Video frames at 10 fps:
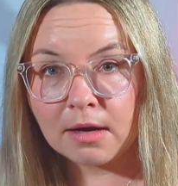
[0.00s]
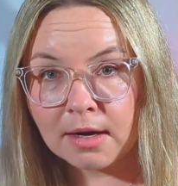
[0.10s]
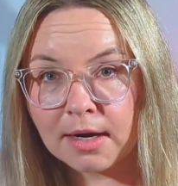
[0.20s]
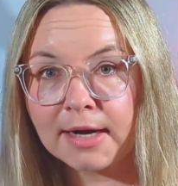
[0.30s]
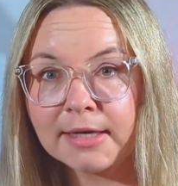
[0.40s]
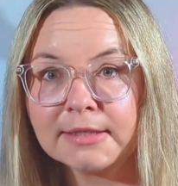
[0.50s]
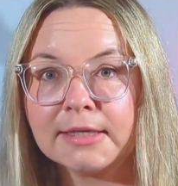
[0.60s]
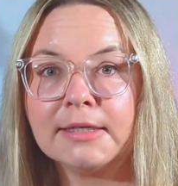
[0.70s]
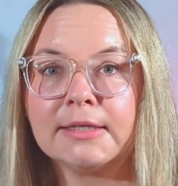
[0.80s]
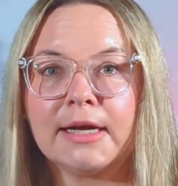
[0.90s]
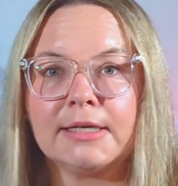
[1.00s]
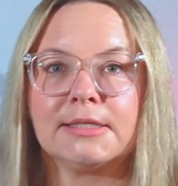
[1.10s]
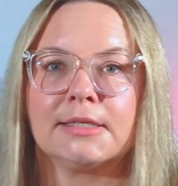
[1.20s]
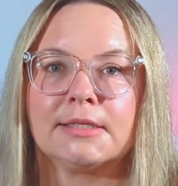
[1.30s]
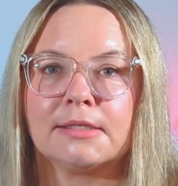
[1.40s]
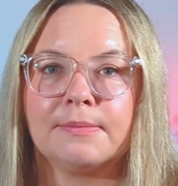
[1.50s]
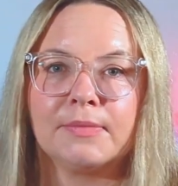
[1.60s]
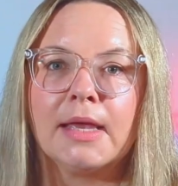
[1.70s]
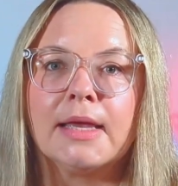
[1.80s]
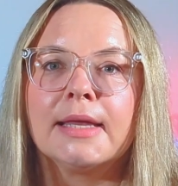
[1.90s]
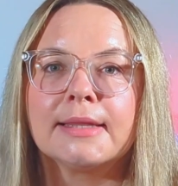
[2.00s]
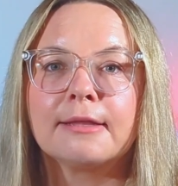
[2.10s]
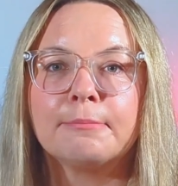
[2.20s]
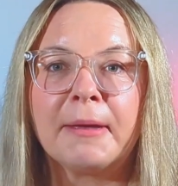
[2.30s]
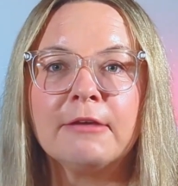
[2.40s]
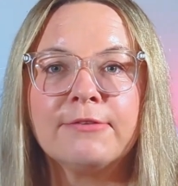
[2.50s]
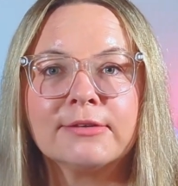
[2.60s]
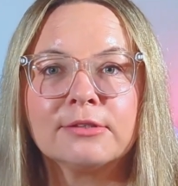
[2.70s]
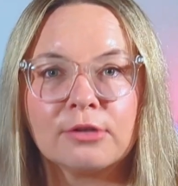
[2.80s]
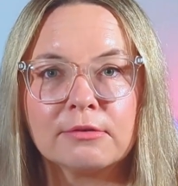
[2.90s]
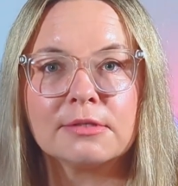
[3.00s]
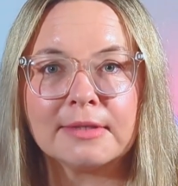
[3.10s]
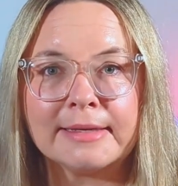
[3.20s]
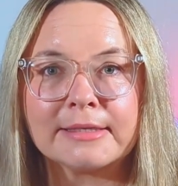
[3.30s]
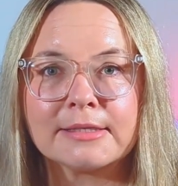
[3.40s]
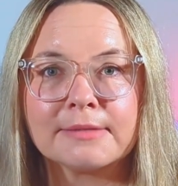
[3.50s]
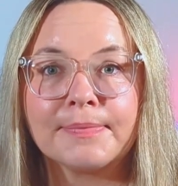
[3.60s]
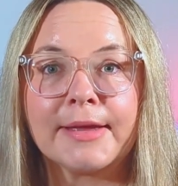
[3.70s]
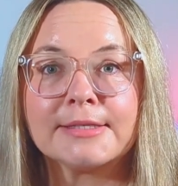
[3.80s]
hard earned taxes that pay for those things,